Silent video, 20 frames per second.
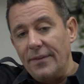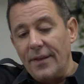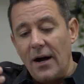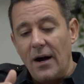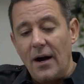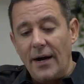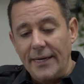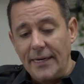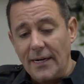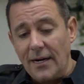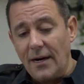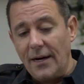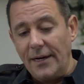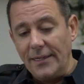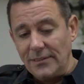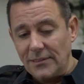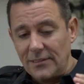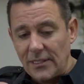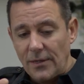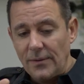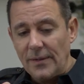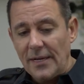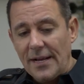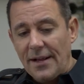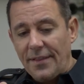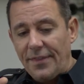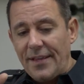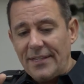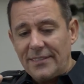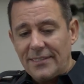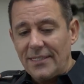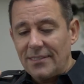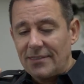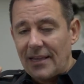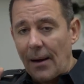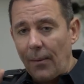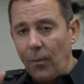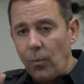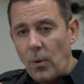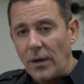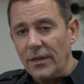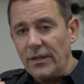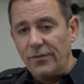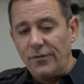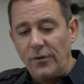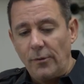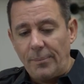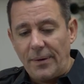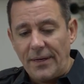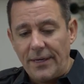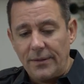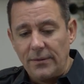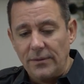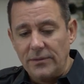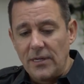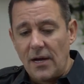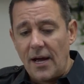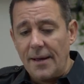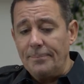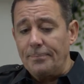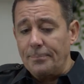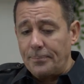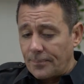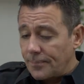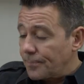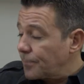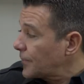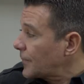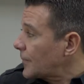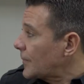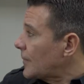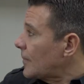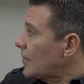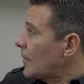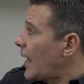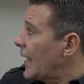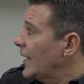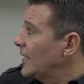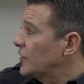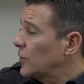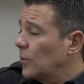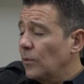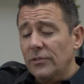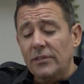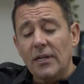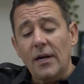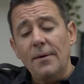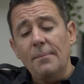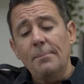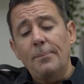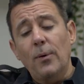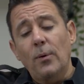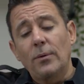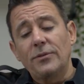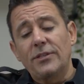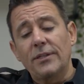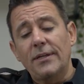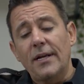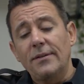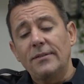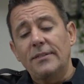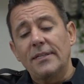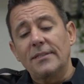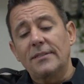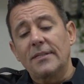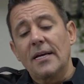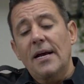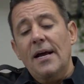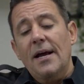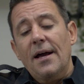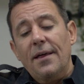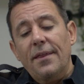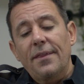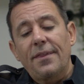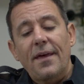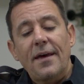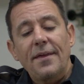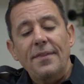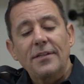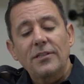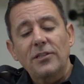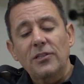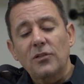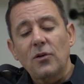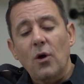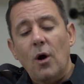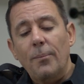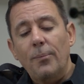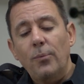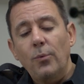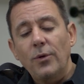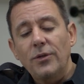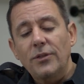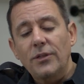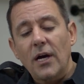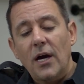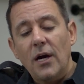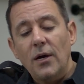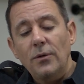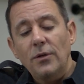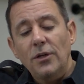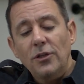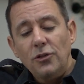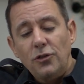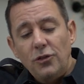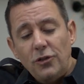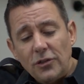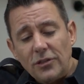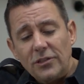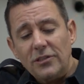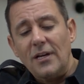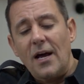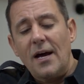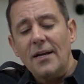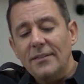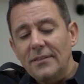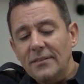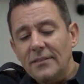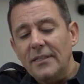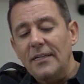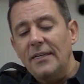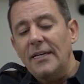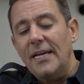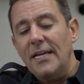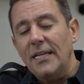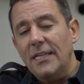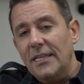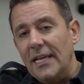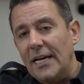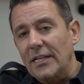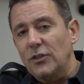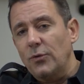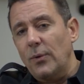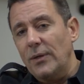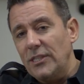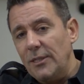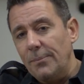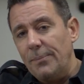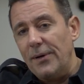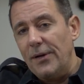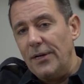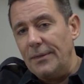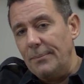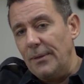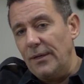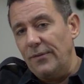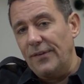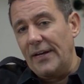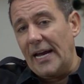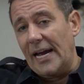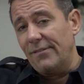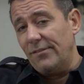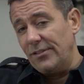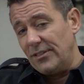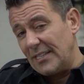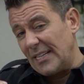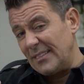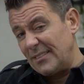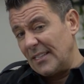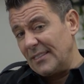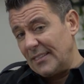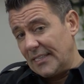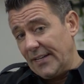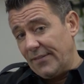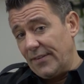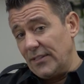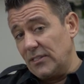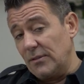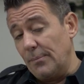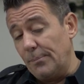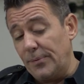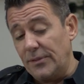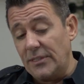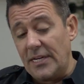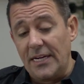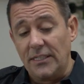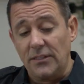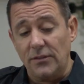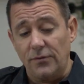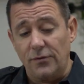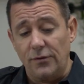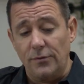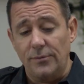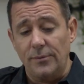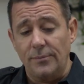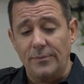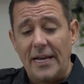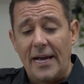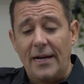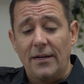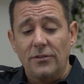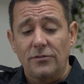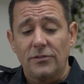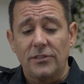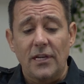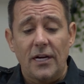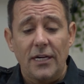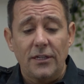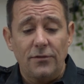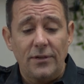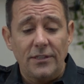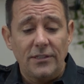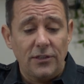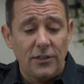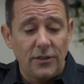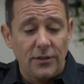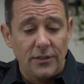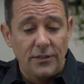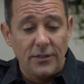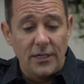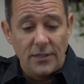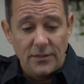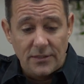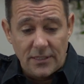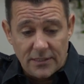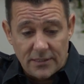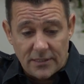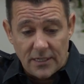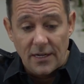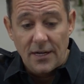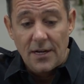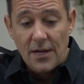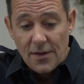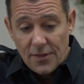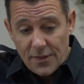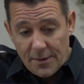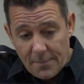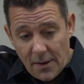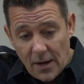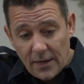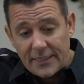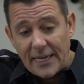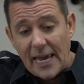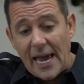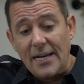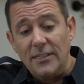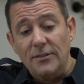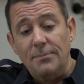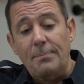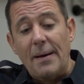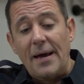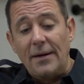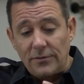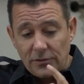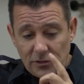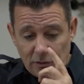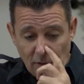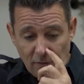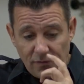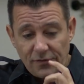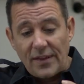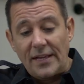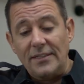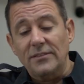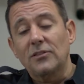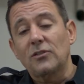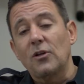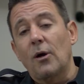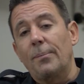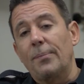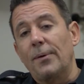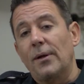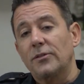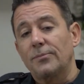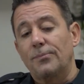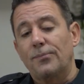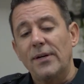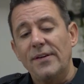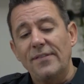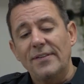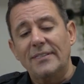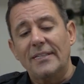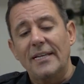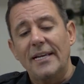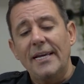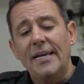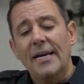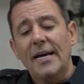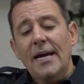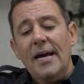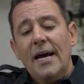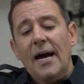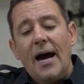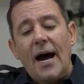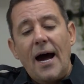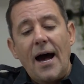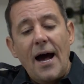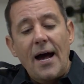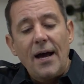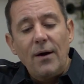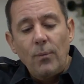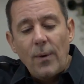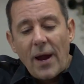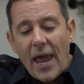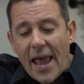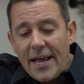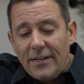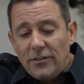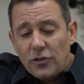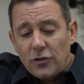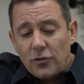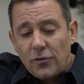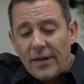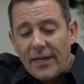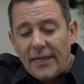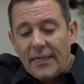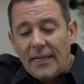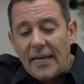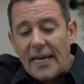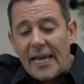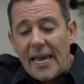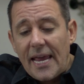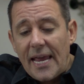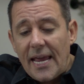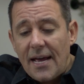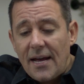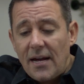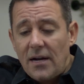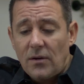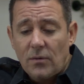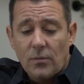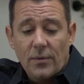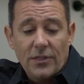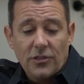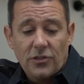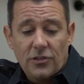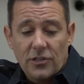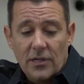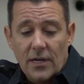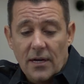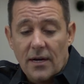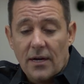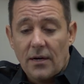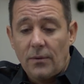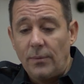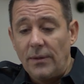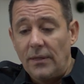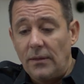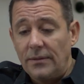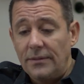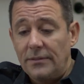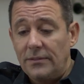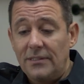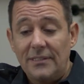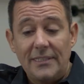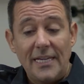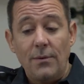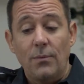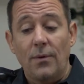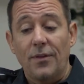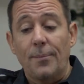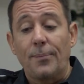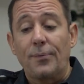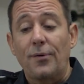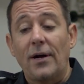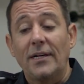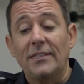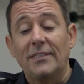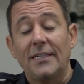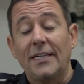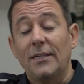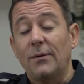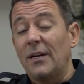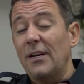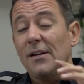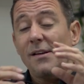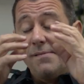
higher high. So this is that wonderful pinnacle time. It's also important to notice that the stop would go just underneath that 20-period moving average. That does give it some protection from some downside risk. You can notice that the market has bounced off that stop loss previously. We're entering here, which we'll see what the pricing is. I don't